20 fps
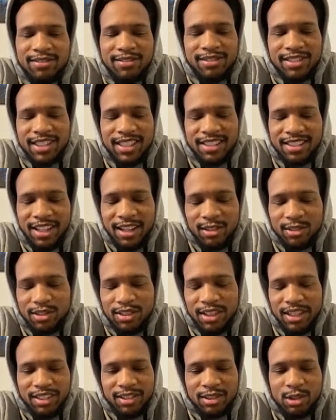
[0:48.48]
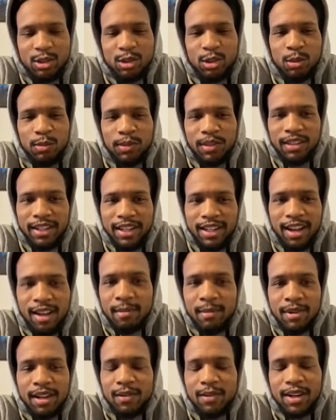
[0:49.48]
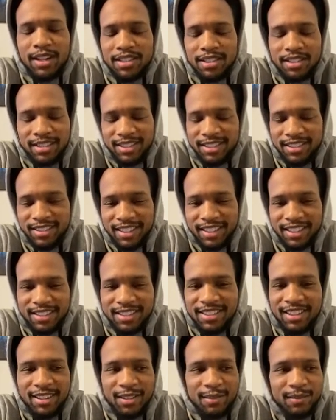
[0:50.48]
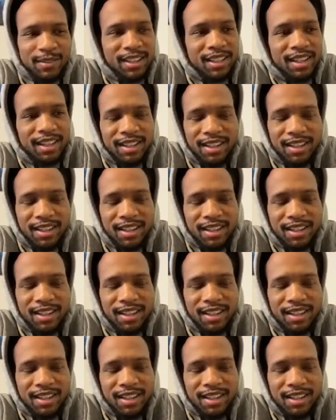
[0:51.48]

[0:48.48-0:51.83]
"This sounds like stupid. Like I'm not watching this. Like it's dumb."